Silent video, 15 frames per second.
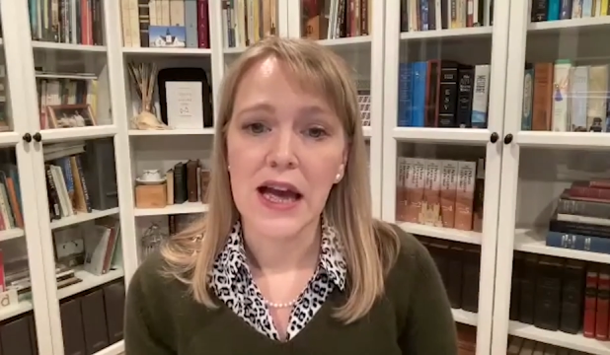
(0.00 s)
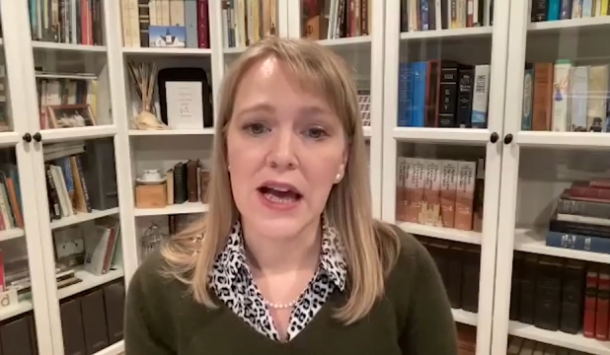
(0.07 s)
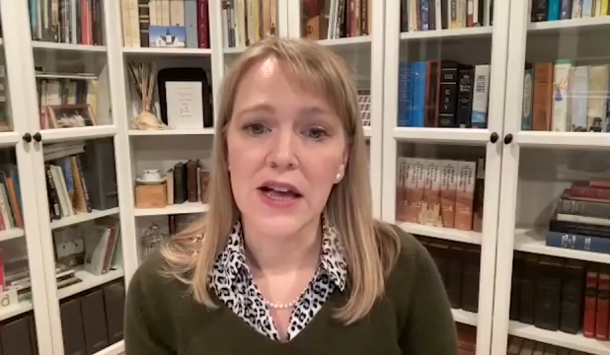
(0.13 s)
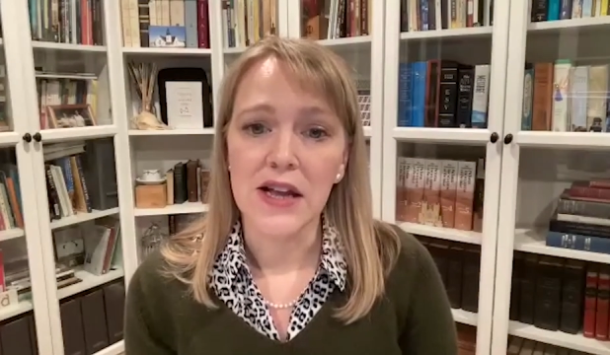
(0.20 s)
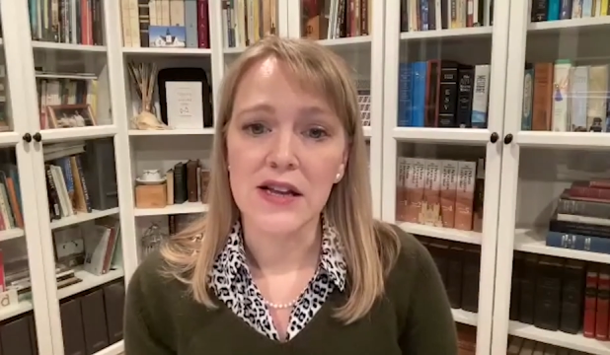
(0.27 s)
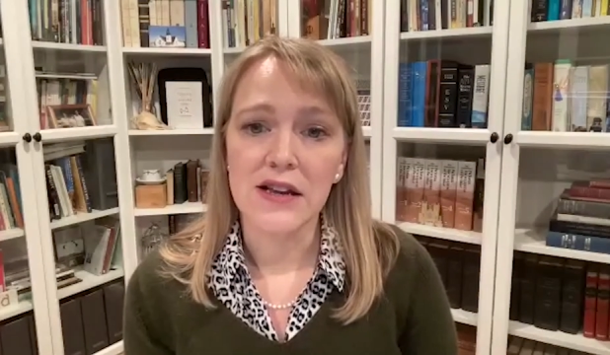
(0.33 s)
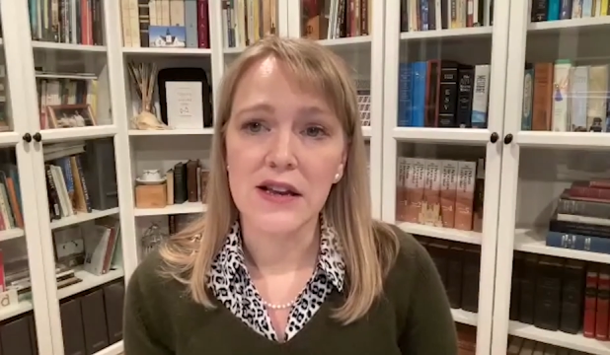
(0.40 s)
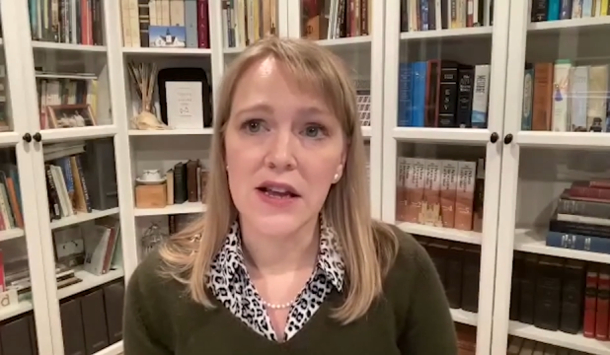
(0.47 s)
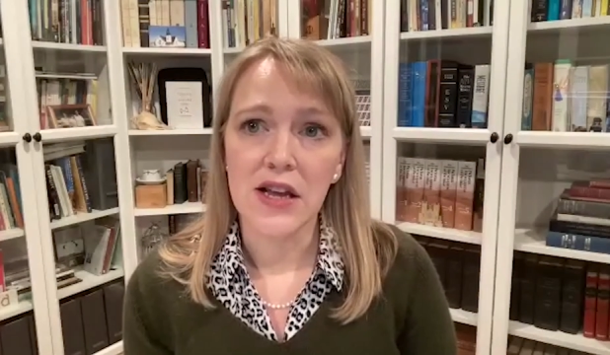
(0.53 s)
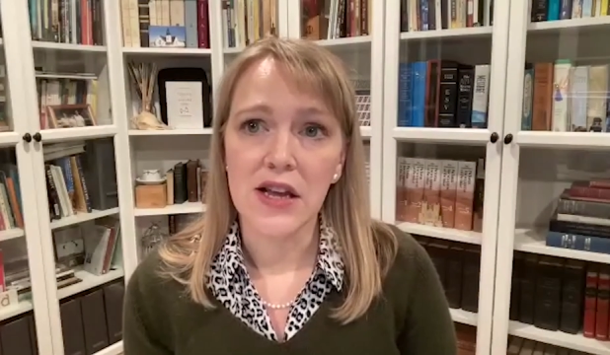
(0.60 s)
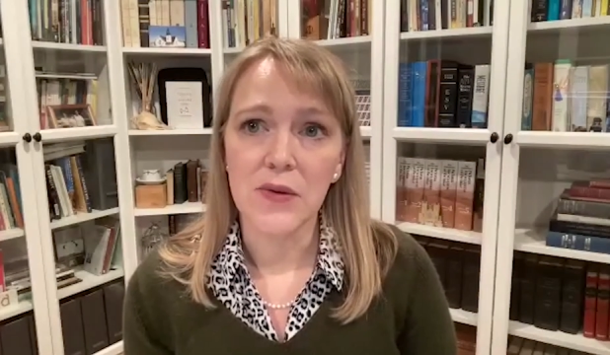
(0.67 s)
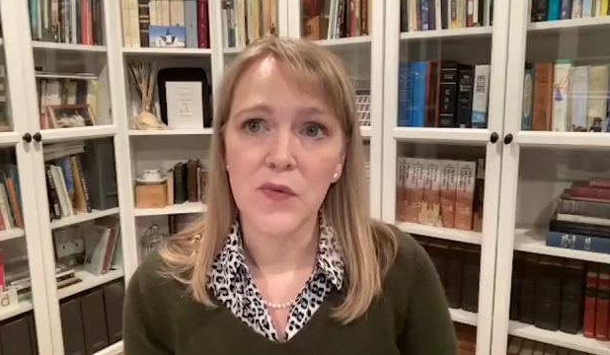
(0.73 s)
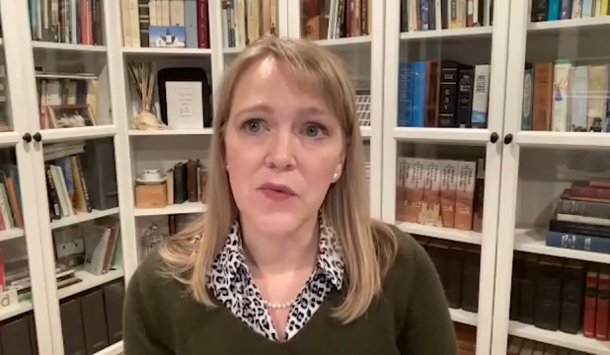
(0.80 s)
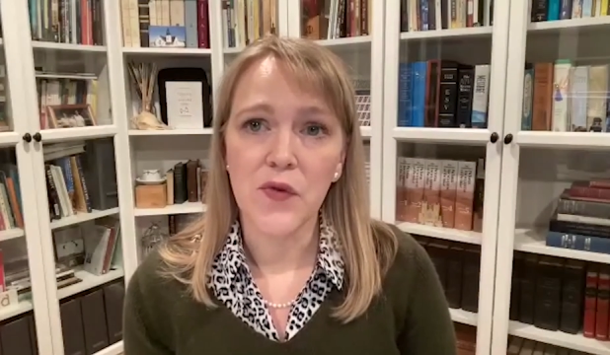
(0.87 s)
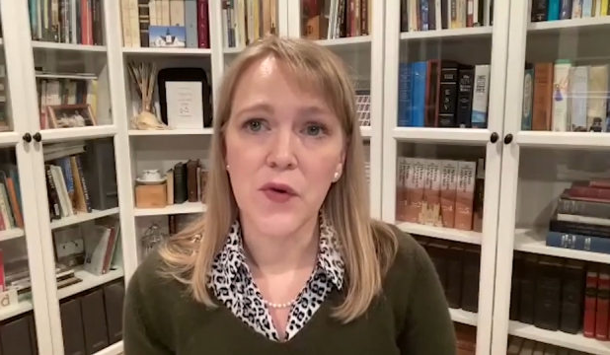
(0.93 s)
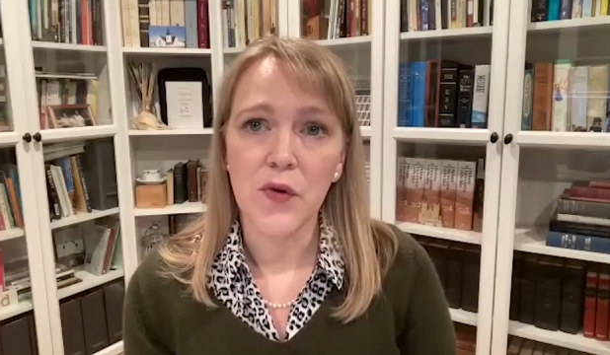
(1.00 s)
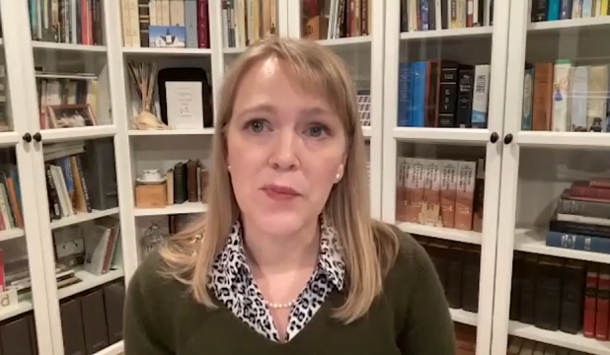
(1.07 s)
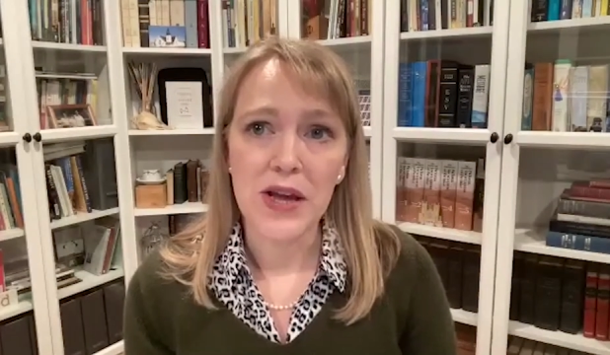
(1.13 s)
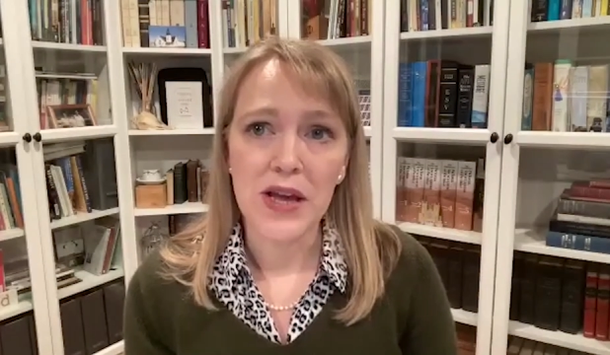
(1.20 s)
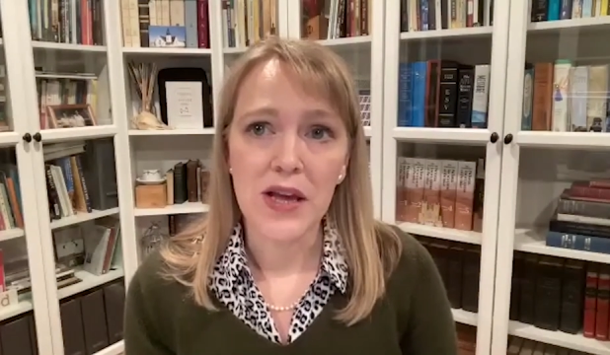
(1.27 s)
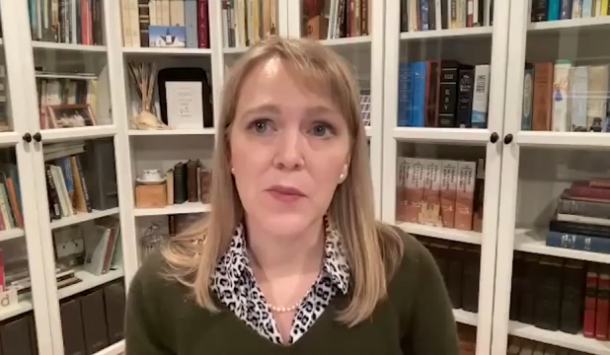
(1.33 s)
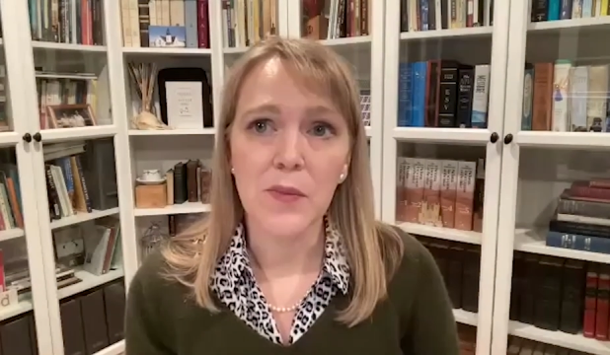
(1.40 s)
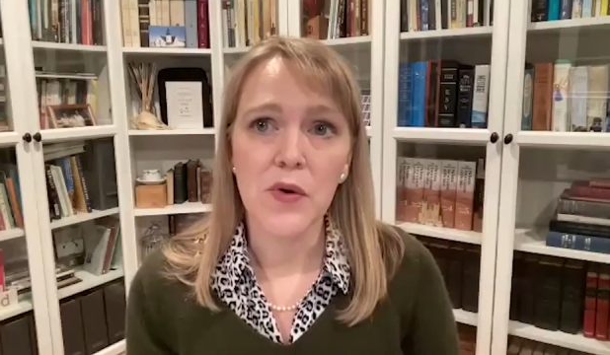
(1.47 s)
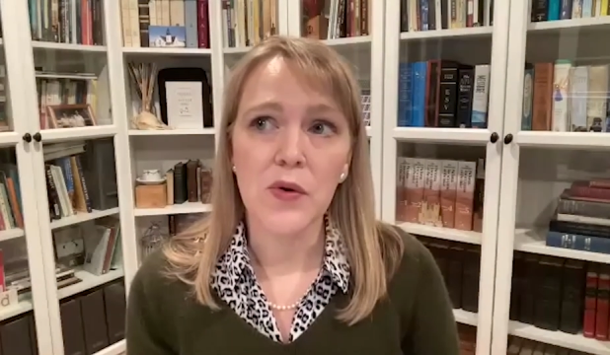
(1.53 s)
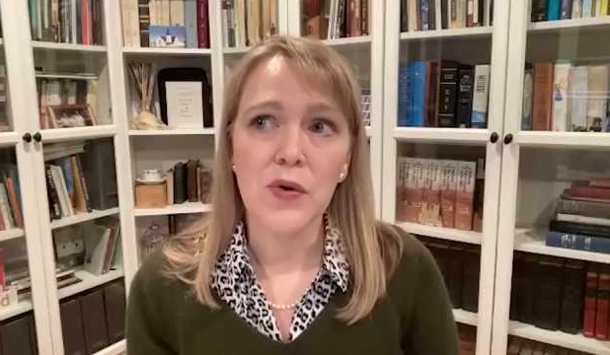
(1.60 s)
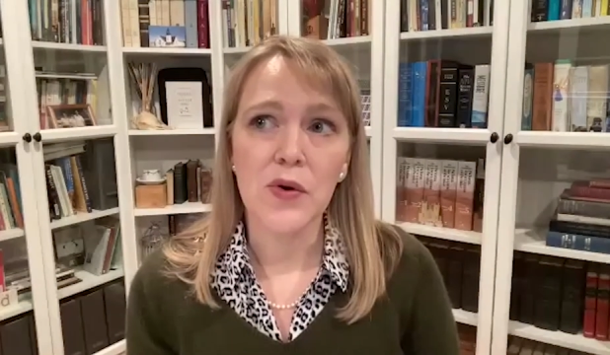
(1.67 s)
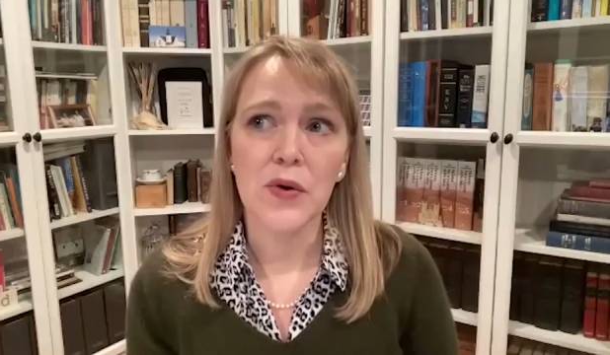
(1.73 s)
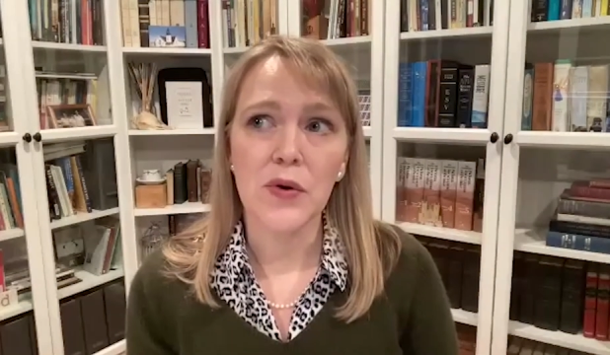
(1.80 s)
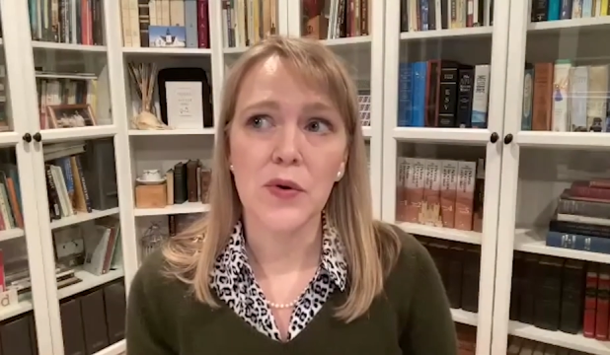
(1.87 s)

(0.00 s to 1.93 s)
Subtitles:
And for people